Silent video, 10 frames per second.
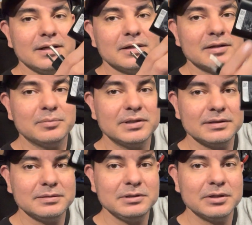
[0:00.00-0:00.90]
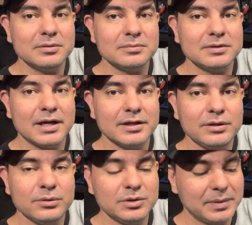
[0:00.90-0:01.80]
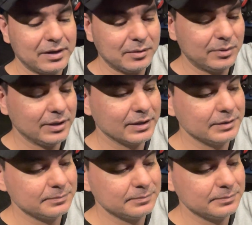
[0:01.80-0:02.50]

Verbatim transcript: uh, but you know, not huge power brick.